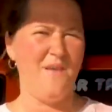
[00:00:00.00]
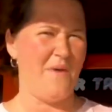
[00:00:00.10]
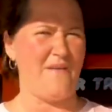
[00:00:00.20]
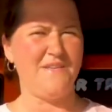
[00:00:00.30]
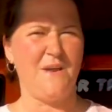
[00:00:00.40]

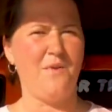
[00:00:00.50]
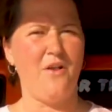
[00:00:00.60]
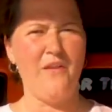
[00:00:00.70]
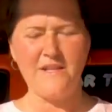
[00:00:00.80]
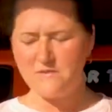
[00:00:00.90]
By the time
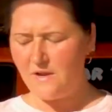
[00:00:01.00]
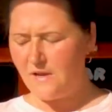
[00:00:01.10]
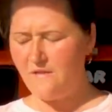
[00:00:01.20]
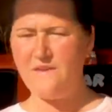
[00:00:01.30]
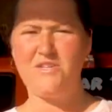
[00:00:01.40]
all that's
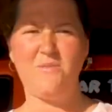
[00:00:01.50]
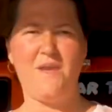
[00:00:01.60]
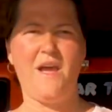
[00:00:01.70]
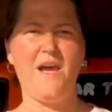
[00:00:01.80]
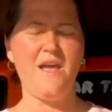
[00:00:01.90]
ready, this should
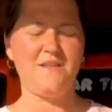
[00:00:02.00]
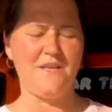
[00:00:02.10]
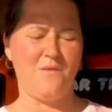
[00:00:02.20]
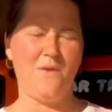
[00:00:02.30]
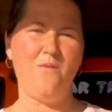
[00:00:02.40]
be hot
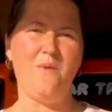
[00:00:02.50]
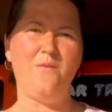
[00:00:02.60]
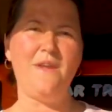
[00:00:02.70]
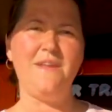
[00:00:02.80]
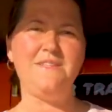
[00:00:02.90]
and we will
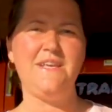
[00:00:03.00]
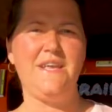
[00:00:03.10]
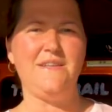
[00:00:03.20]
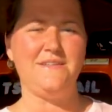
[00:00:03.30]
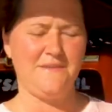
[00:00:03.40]
be ready to
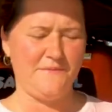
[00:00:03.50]
eat.